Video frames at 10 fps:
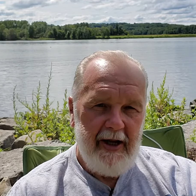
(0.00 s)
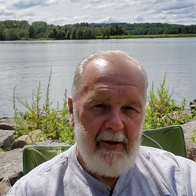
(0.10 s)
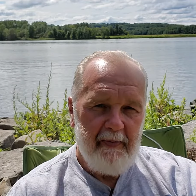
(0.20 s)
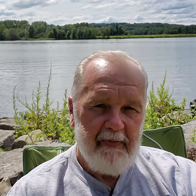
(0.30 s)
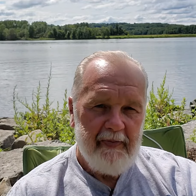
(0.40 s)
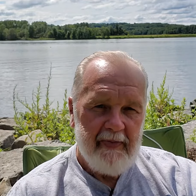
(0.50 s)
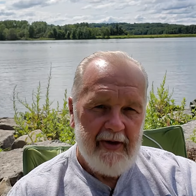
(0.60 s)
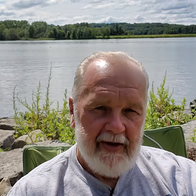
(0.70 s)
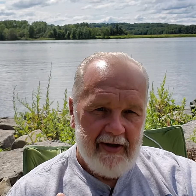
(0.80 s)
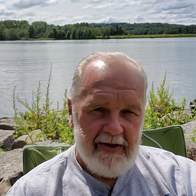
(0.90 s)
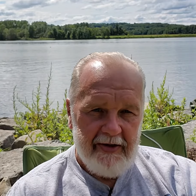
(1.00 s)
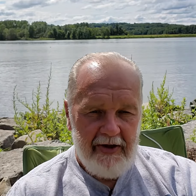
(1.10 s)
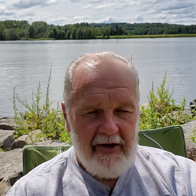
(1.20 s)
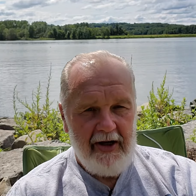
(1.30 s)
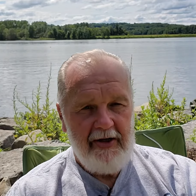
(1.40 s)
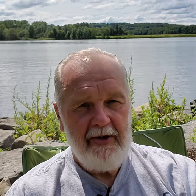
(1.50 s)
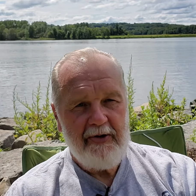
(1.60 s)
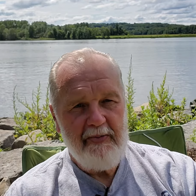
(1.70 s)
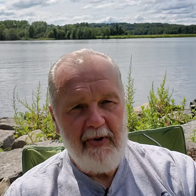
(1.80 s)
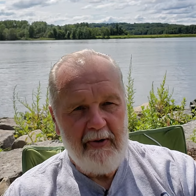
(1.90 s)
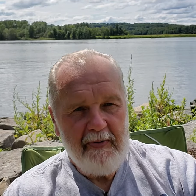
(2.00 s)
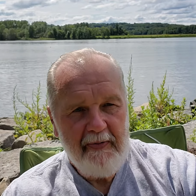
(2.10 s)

name. See you again here tomorrow.